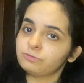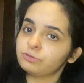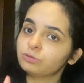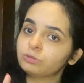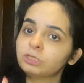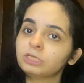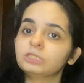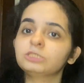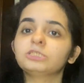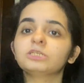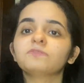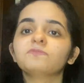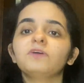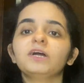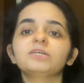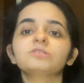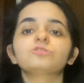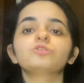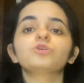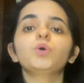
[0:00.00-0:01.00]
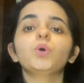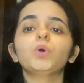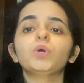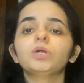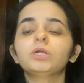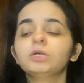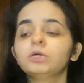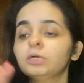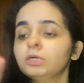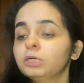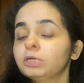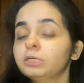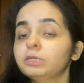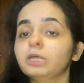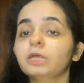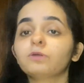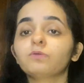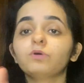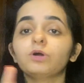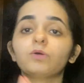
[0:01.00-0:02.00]
So teaching wise good,
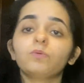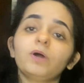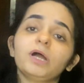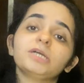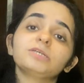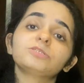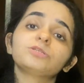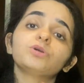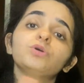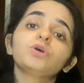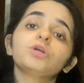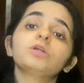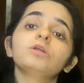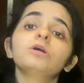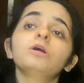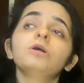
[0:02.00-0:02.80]
network wise good,